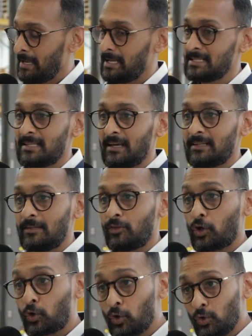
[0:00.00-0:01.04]
is that
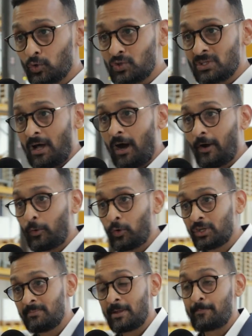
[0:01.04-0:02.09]
the goods are
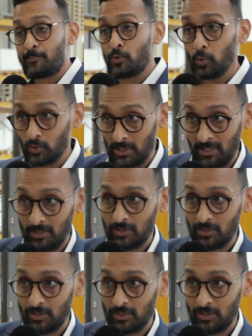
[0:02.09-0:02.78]
going to be brought